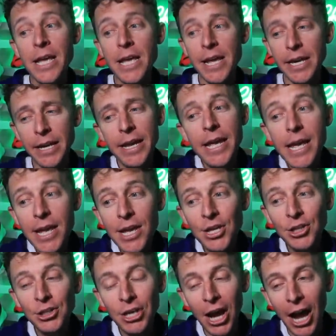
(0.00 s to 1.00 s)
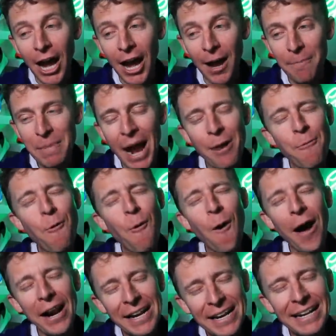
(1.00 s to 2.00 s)
it is. Um, I
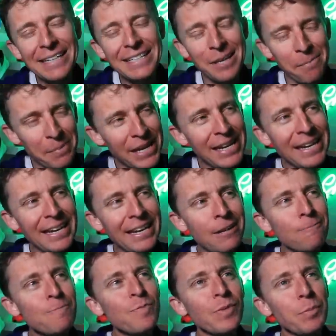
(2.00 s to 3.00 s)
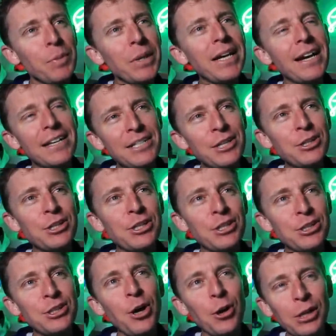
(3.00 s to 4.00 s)
wanted it to be because it's
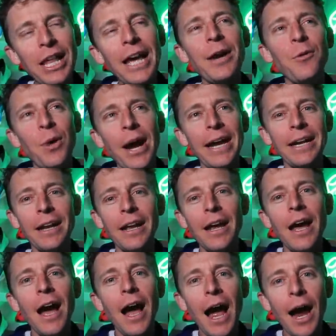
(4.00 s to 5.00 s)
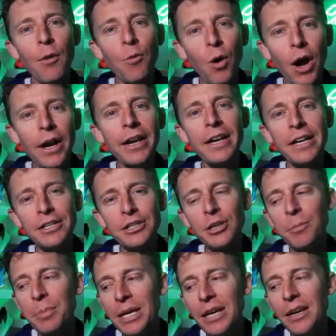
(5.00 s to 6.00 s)
so lightweight. I wanted it to
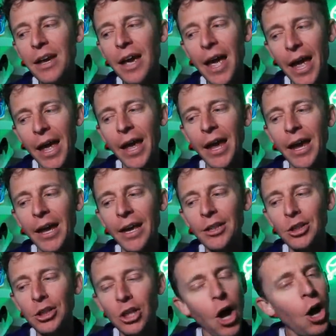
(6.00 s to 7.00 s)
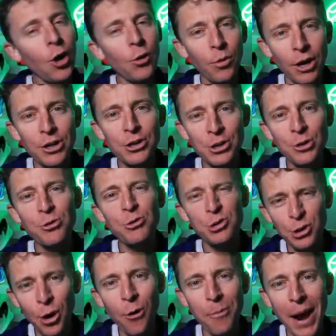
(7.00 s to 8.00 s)
be a long run shoe
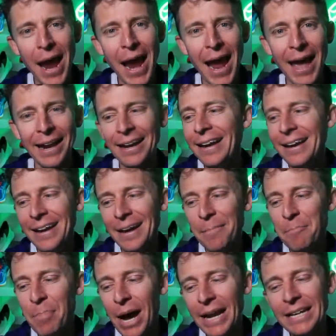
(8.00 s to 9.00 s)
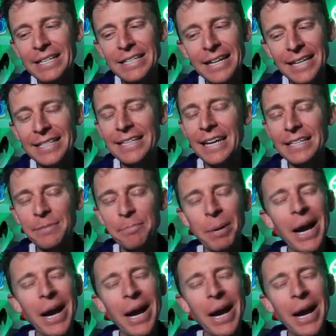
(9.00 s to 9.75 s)
so bad, but it just does it